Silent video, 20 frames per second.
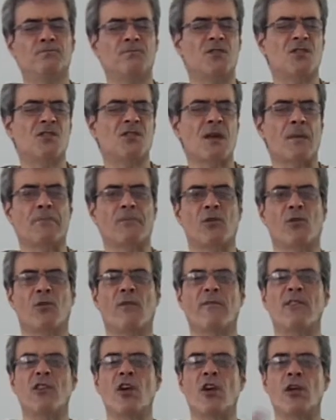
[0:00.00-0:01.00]
something
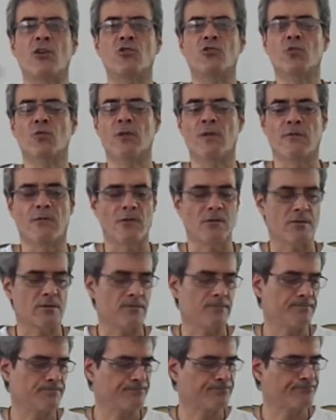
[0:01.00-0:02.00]
of the universe.
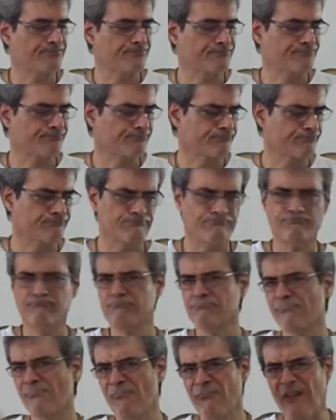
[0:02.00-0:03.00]

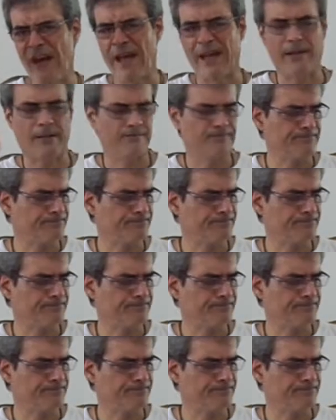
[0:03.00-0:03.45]
Fine.